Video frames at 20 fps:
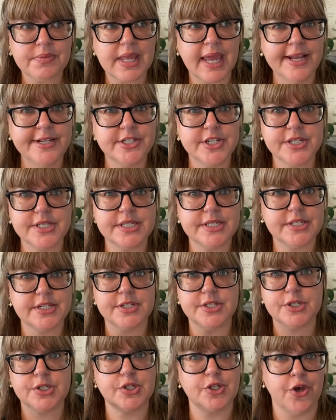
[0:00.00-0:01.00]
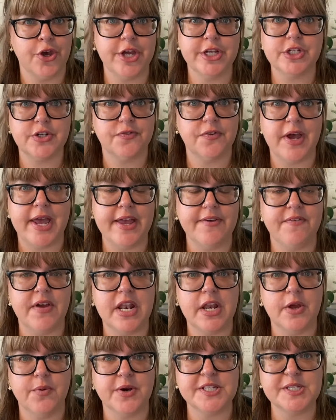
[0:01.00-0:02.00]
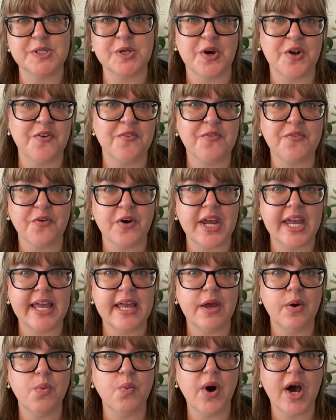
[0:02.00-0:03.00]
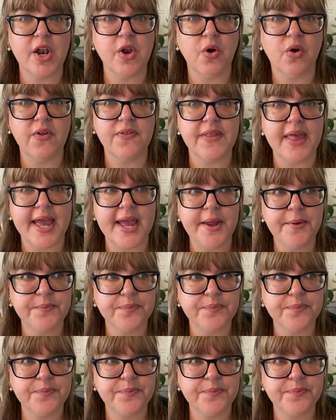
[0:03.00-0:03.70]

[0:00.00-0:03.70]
and just search for if anyone's got a free one on there.